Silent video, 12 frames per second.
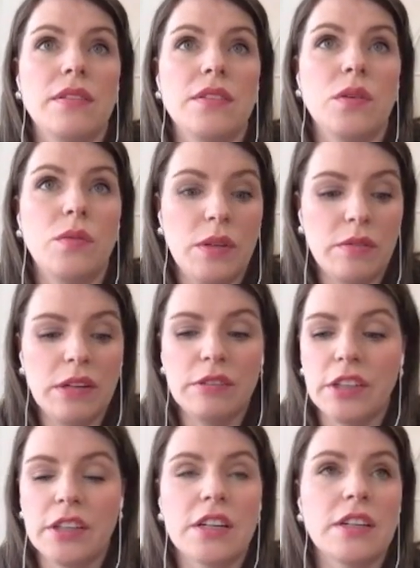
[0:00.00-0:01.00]
So if we
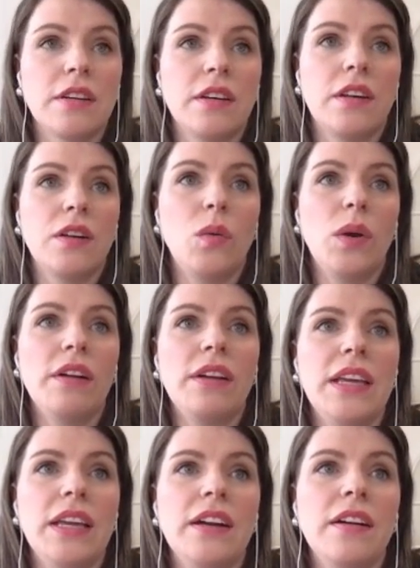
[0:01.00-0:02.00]
rerun our query
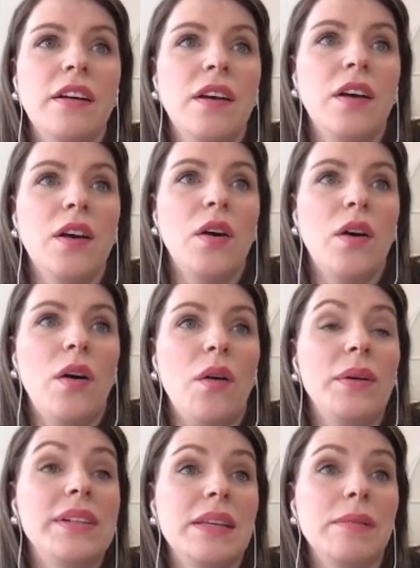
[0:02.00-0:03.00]
here,
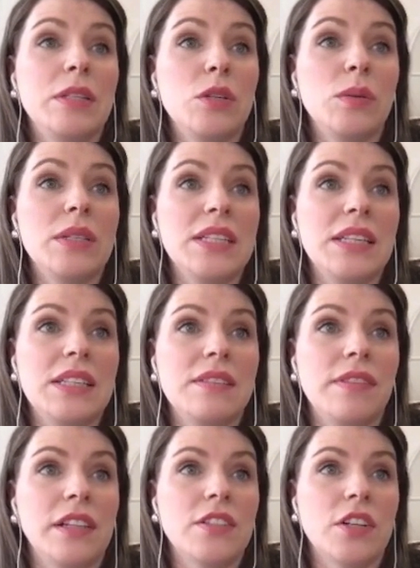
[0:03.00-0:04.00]
we'll see we do indeed
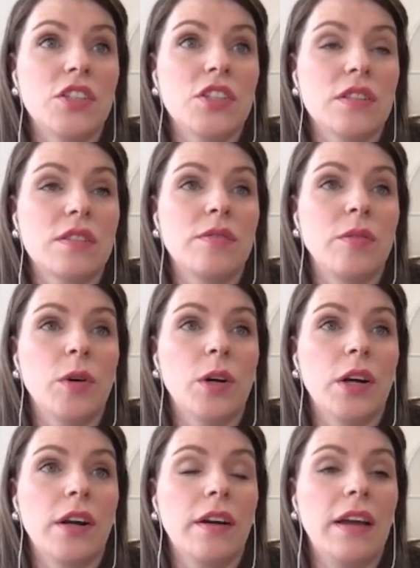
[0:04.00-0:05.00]
filter just
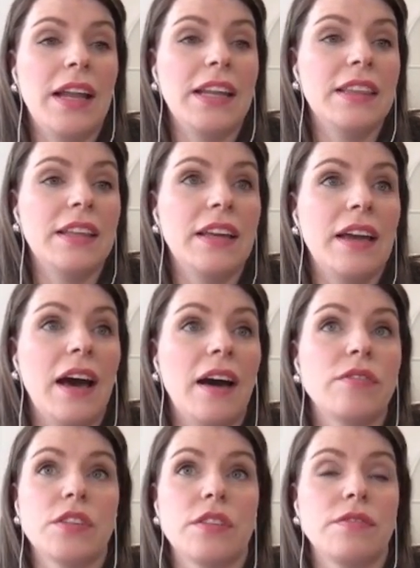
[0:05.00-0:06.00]
for anything
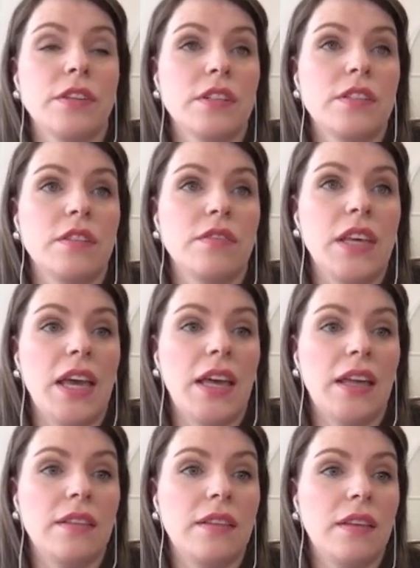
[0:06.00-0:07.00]
after the 1st of the
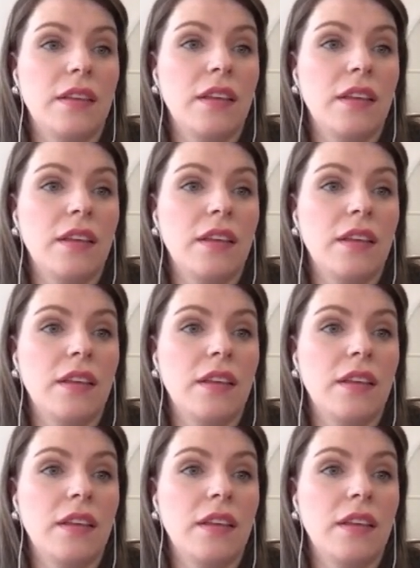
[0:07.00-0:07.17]
8th.